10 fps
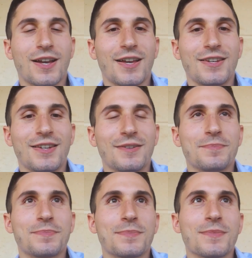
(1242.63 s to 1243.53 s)
And
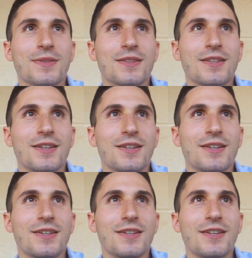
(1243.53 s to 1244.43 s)

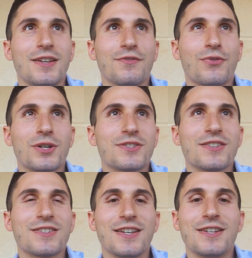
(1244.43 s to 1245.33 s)
for
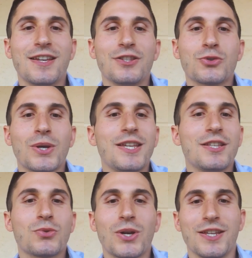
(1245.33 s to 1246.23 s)
instance, in
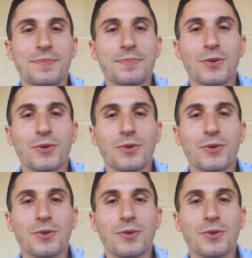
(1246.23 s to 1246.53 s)
2020,